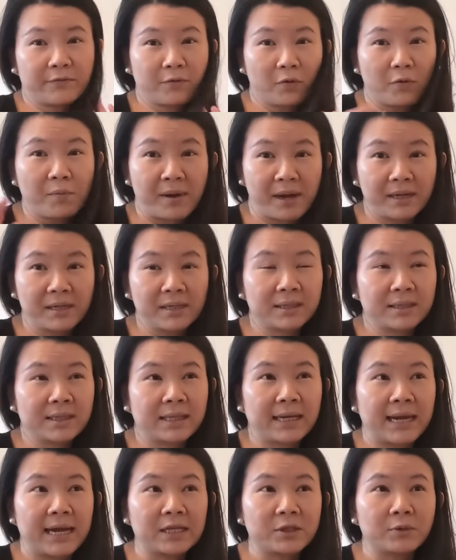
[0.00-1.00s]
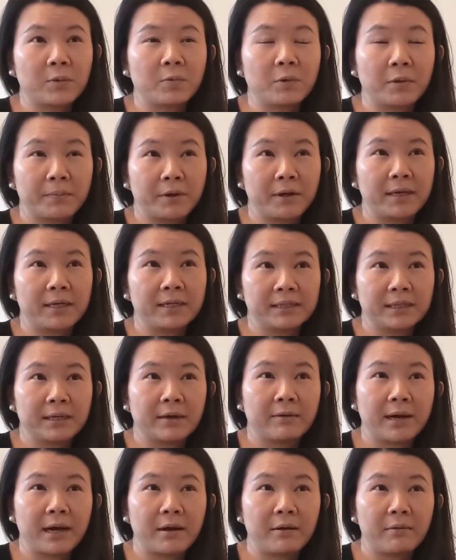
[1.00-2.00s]
four months the last one we bought is
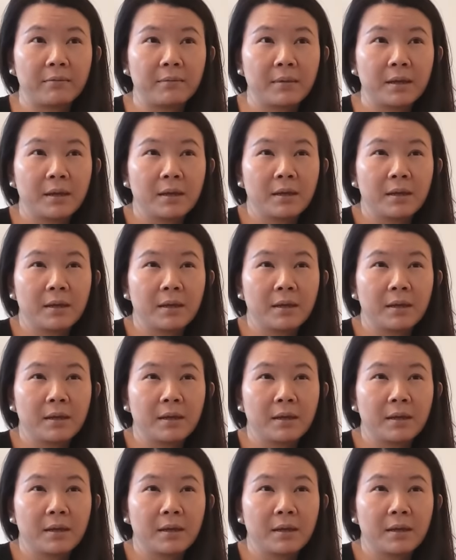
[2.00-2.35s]
around